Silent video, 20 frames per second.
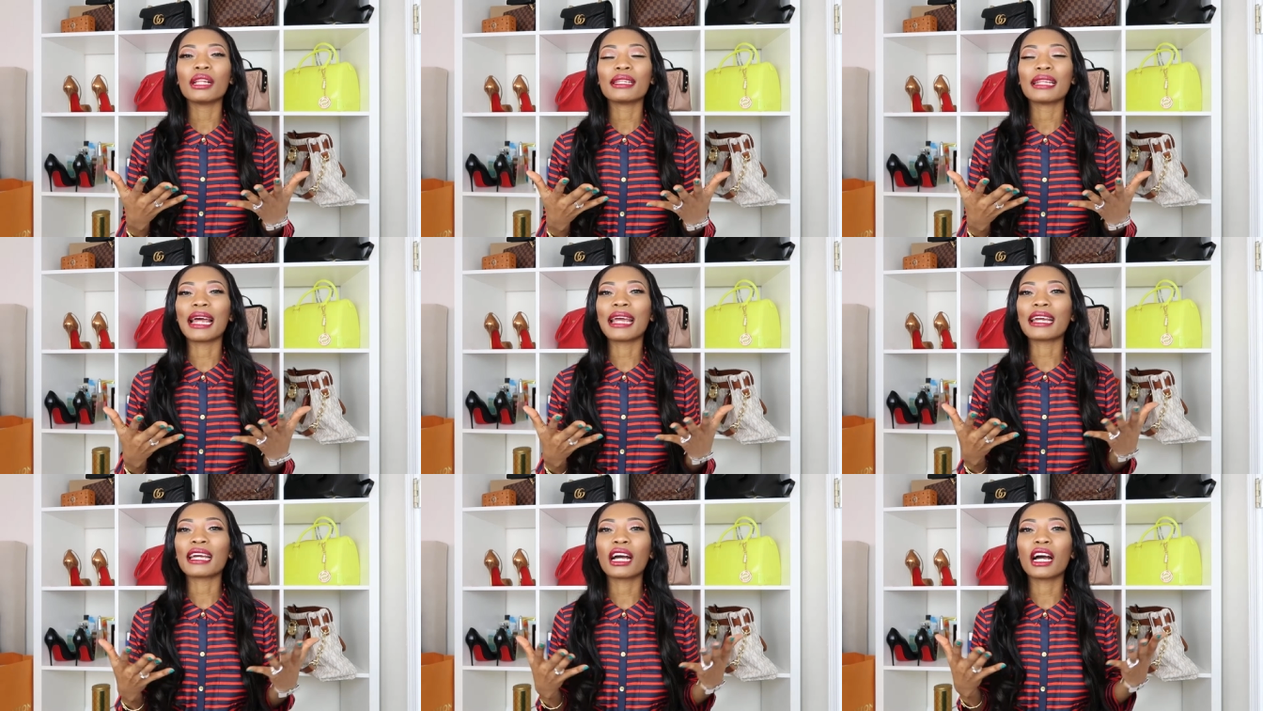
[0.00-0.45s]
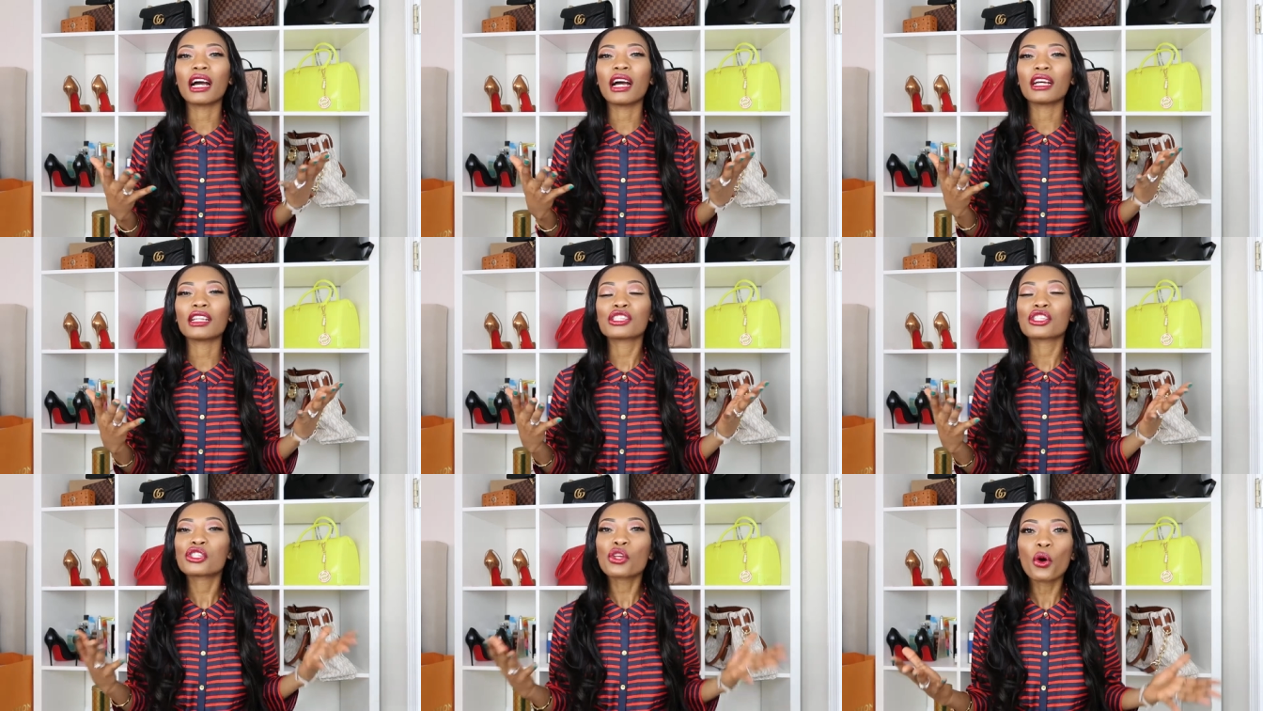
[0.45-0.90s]
like
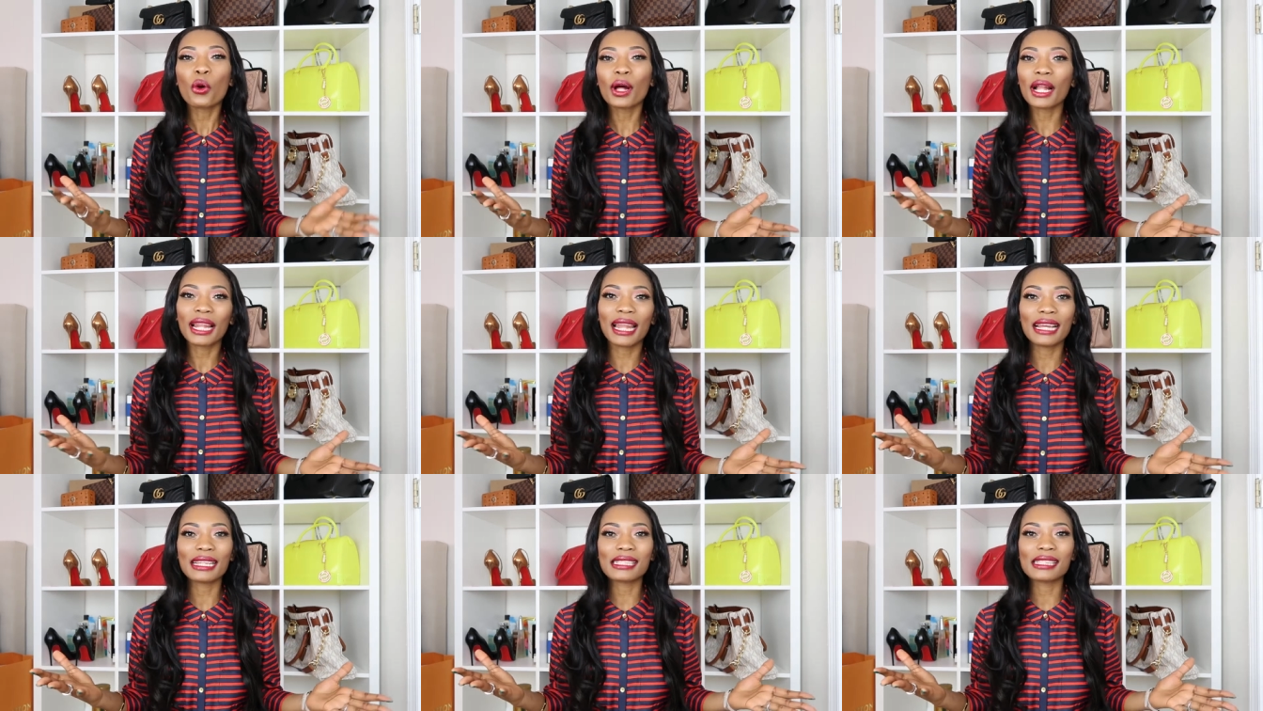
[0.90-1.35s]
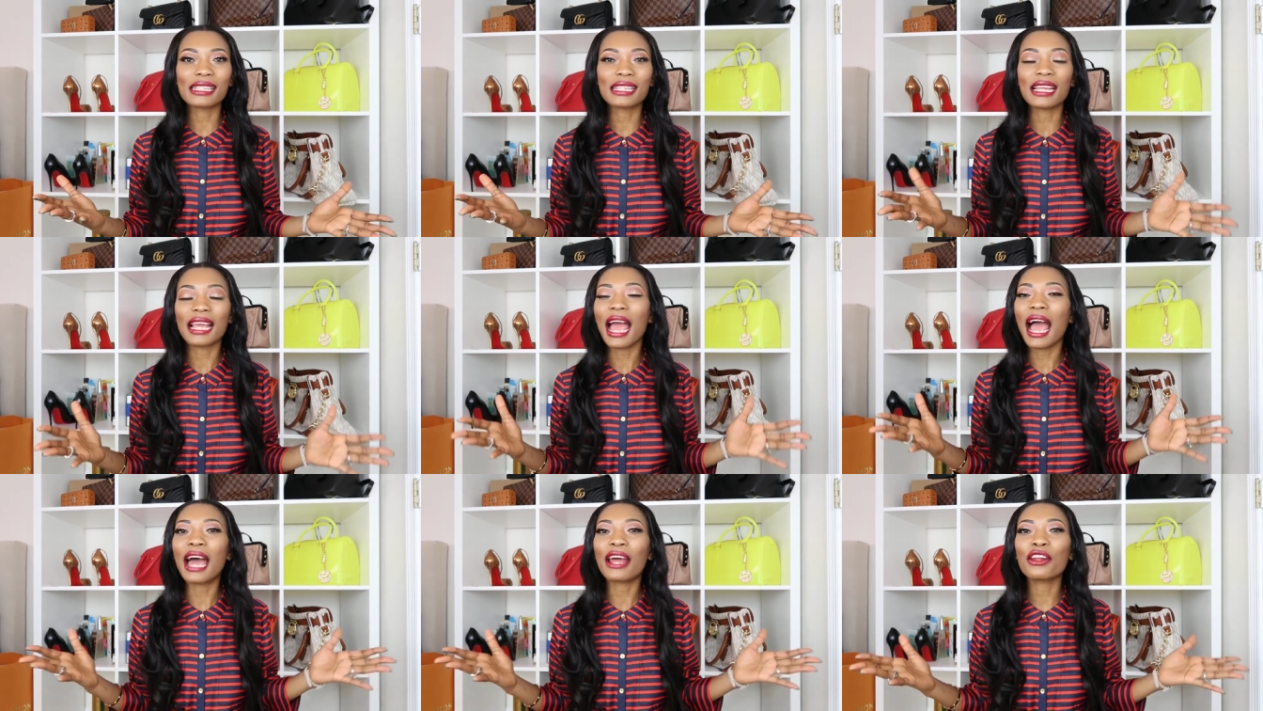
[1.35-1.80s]
so
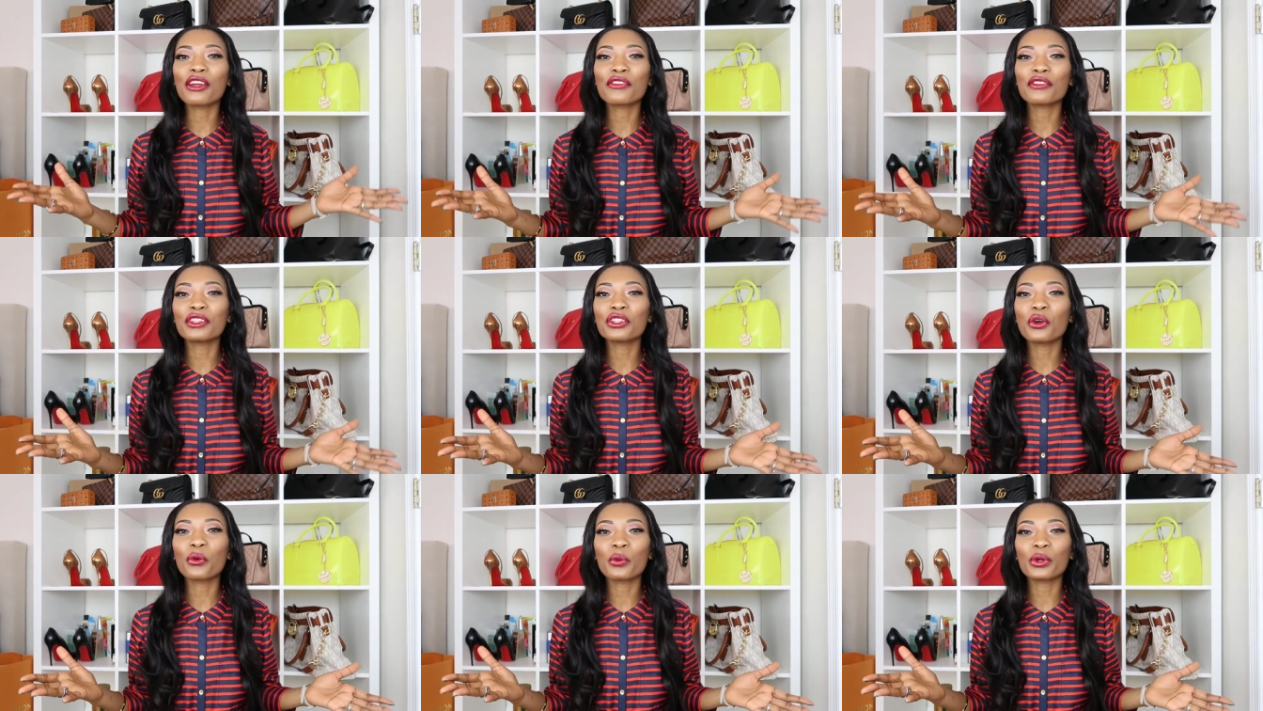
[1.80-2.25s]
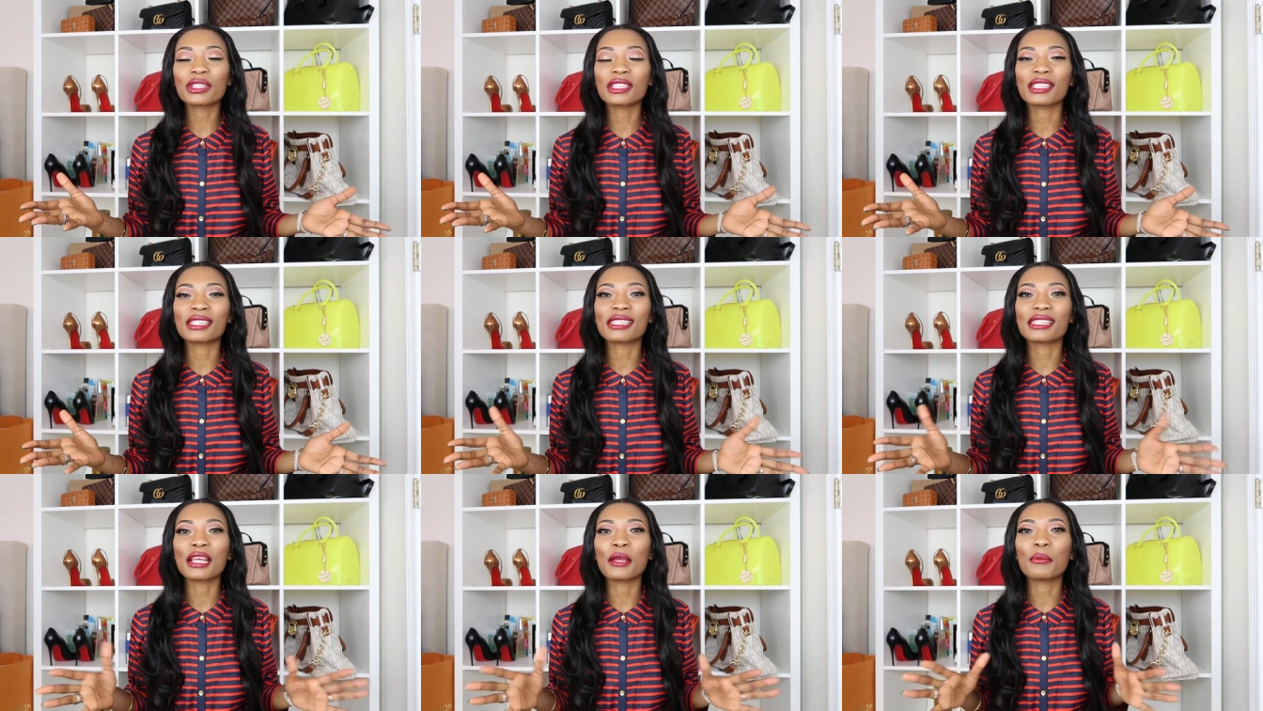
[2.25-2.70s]
classy i don't even know what
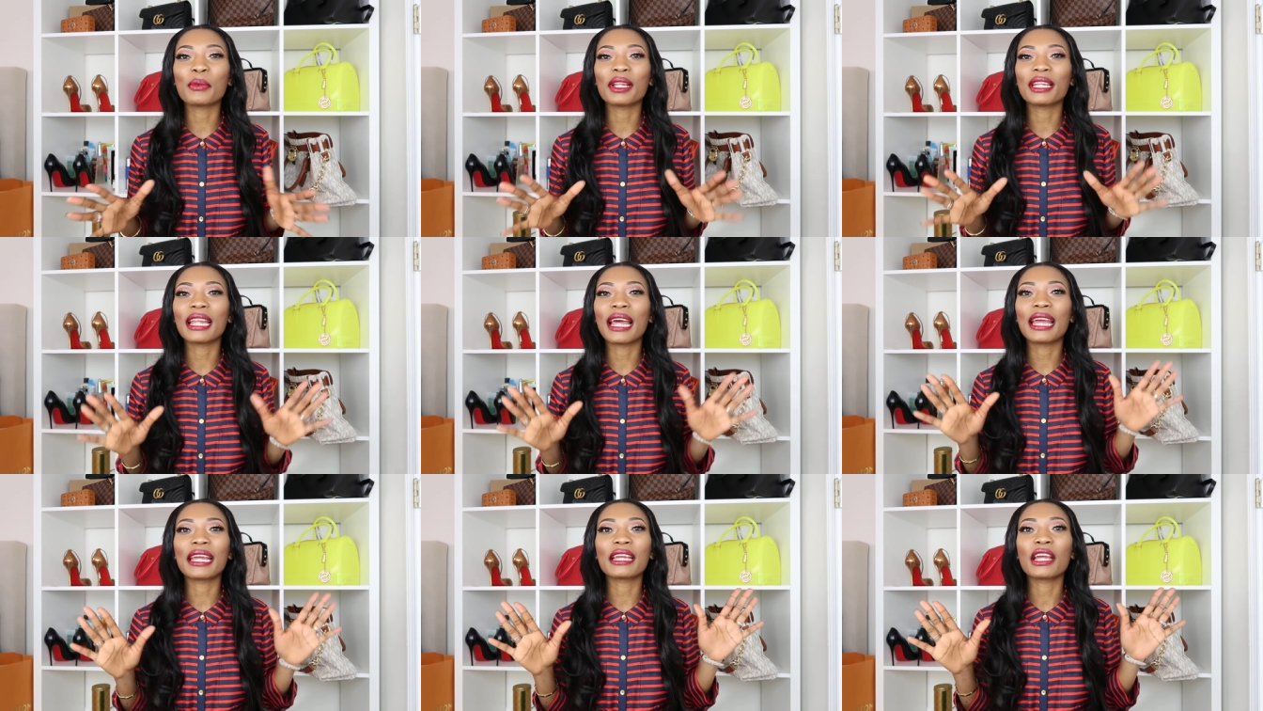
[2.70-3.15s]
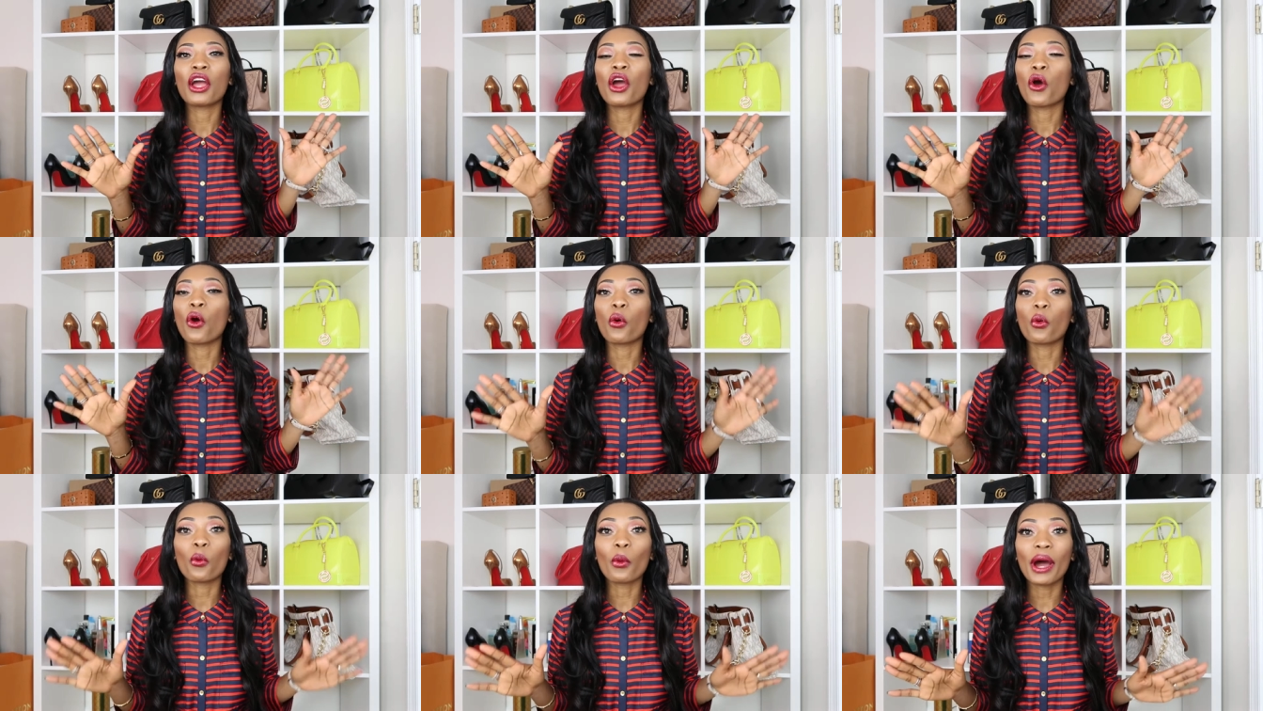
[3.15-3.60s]
to say but like
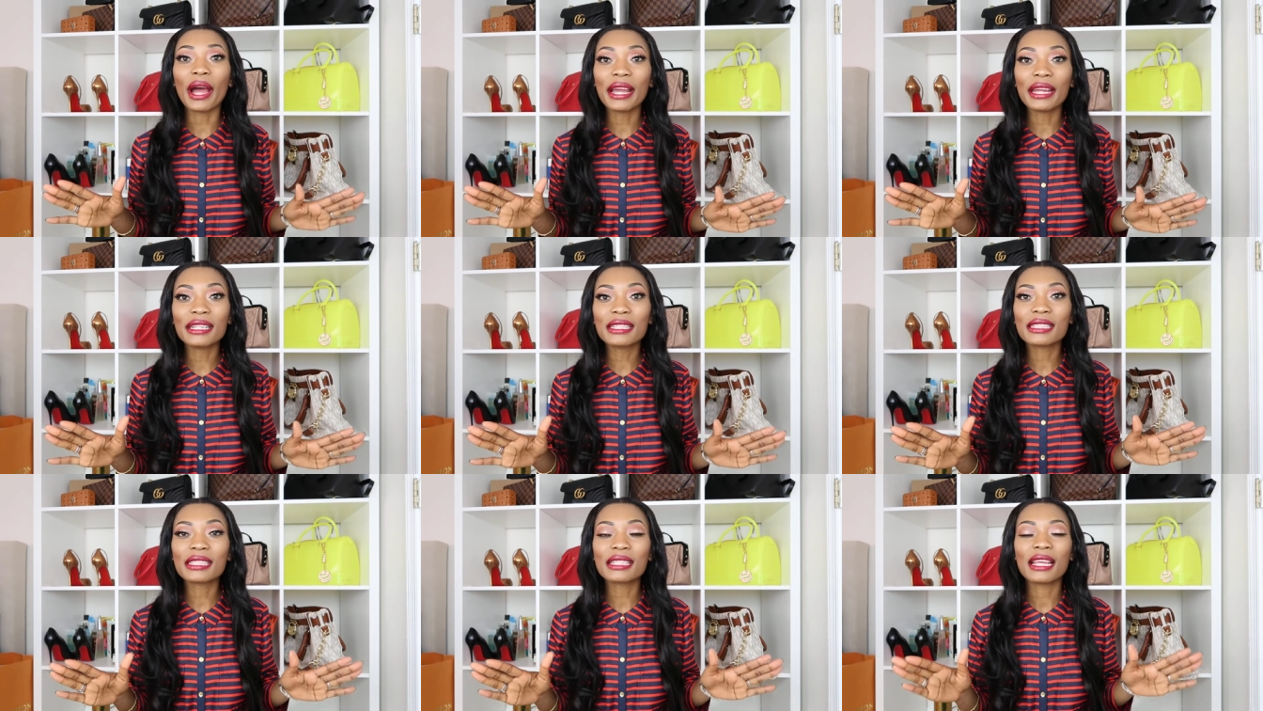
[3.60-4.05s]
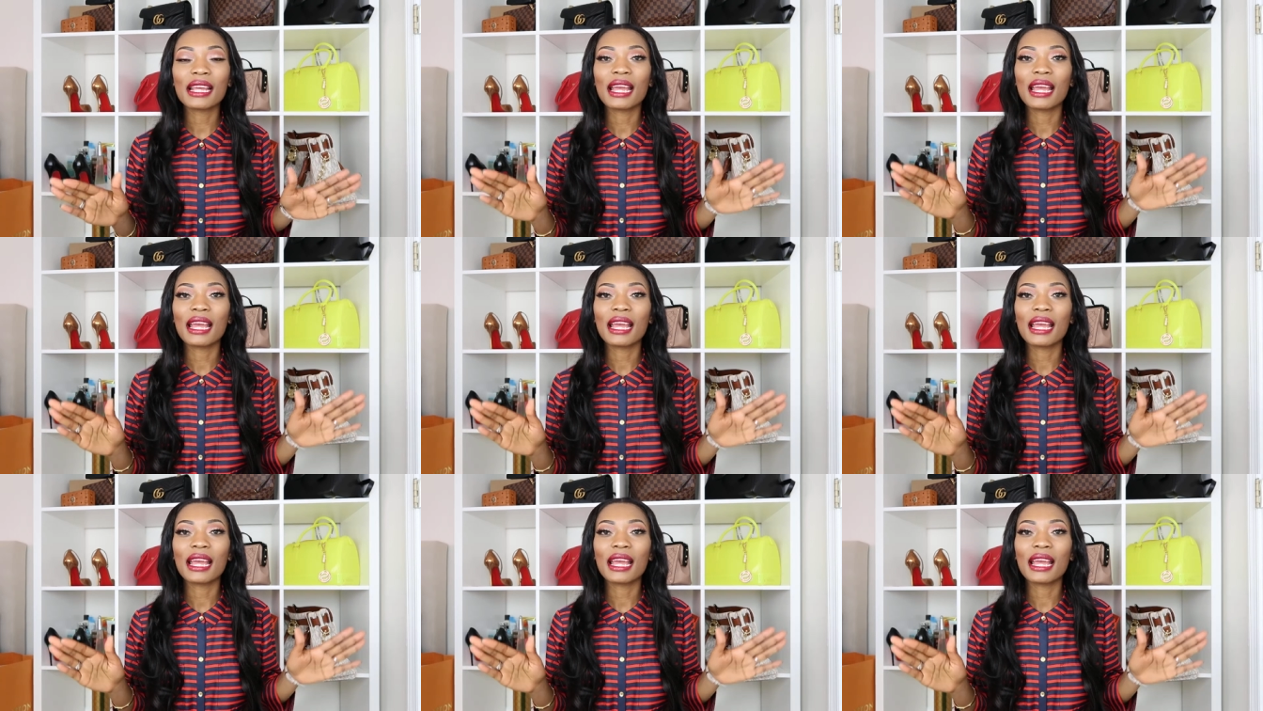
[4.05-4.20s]
white